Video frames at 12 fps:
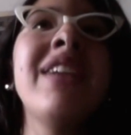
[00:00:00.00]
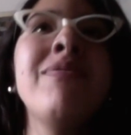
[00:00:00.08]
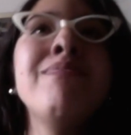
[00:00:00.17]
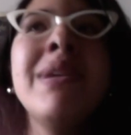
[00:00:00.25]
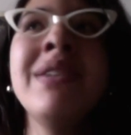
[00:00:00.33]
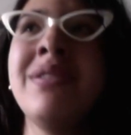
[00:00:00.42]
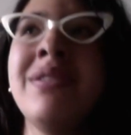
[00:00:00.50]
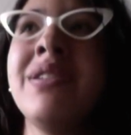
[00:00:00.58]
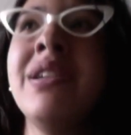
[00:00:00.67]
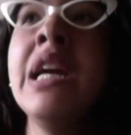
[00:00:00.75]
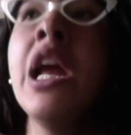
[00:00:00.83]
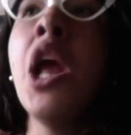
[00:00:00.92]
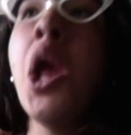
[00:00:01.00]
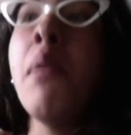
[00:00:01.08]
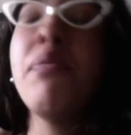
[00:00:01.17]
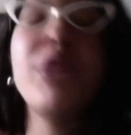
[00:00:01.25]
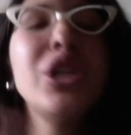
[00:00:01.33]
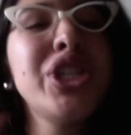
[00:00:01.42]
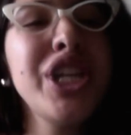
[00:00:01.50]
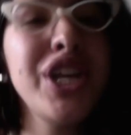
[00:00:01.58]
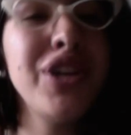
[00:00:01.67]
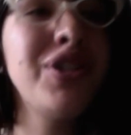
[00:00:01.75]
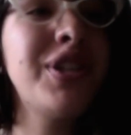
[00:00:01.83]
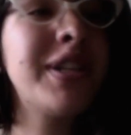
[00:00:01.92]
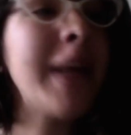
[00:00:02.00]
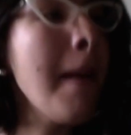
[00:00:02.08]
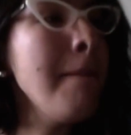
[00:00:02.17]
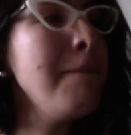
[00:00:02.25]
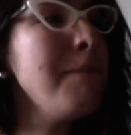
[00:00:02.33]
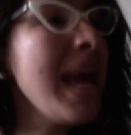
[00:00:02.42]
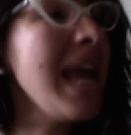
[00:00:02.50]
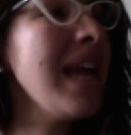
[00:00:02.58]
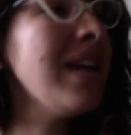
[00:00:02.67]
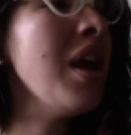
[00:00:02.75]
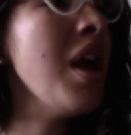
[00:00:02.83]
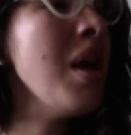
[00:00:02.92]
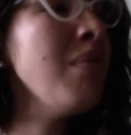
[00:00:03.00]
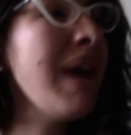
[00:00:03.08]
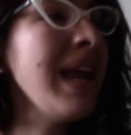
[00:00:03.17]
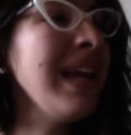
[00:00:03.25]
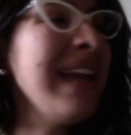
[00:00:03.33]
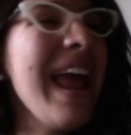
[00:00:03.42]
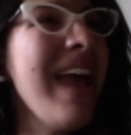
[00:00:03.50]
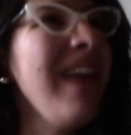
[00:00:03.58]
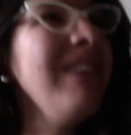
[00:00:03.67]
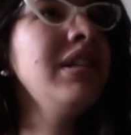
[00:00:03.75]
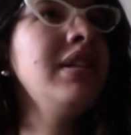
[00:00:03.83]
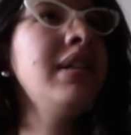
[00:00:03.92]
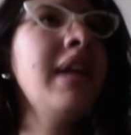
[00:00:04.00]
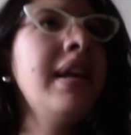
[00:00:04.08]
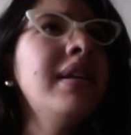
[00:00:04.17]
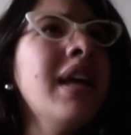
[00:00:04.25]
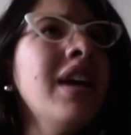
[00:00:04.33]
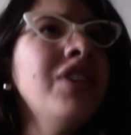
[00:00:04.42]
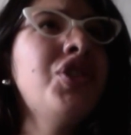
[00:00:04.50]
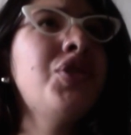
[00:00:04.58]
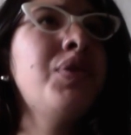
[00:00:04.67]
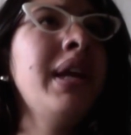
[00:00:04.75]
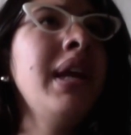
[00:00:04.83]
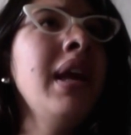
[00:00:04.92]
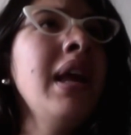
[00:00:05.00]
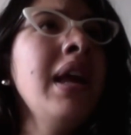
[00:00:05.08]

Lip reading: of monster produced, made by an alienated country,